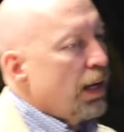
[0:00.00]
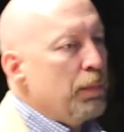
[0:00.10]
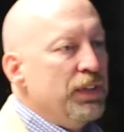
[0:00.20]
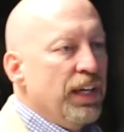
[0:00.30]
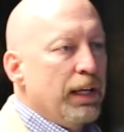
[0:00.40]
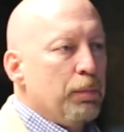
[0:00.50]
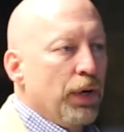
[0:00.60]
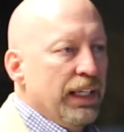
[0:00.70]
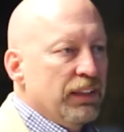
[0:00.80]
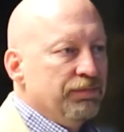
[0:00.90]
Let me take a
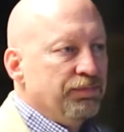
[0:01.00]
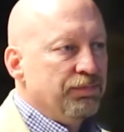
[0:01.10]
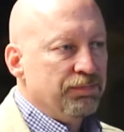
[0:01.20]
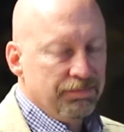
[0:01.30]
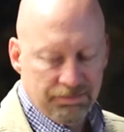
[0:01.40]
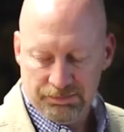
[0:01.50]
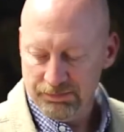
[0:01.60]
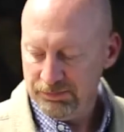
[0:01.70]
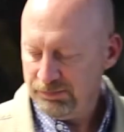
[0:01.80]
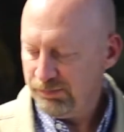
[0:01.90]
break.
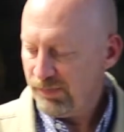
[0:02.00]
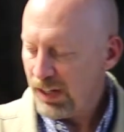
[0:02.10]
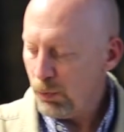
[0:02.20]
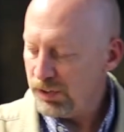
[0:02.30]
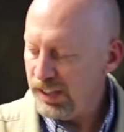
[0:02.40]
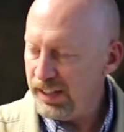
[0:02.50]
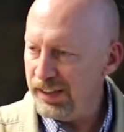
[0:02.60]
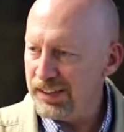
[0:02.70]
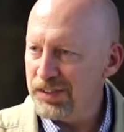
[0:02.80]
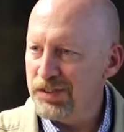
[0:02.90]
I want to take
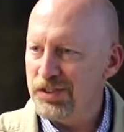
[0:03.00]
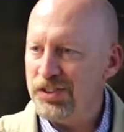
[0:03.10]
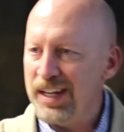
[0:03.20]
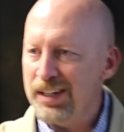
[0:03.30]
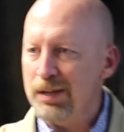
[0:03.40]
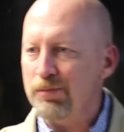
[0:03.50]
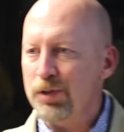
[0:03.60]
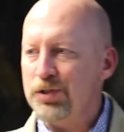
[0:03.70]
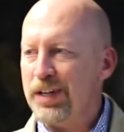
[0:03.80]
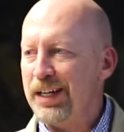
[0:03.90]
you to stand up for
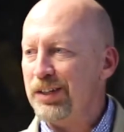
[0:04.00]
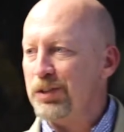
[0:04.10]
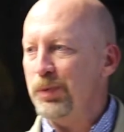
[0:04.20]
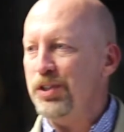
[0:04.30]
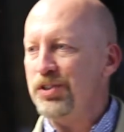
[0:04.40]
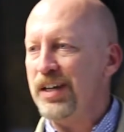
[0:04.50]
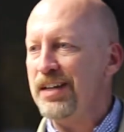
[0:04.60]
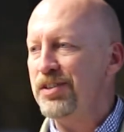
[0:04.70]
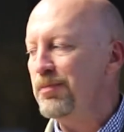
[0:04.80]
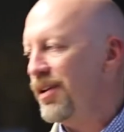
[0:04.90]
a second because we just
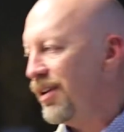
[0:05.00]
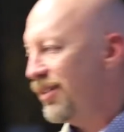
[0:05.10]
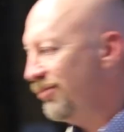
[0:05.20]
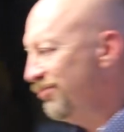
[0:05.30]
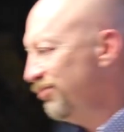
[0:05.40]
had some dinner.